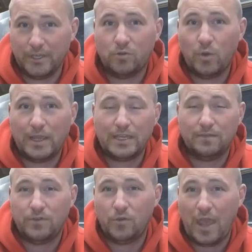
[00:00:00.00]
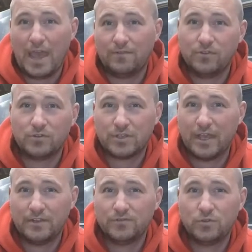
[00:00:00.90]
quick if you have those
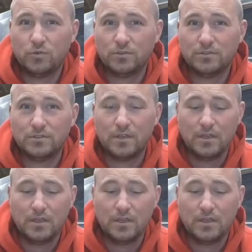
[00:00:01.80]
kind of tools.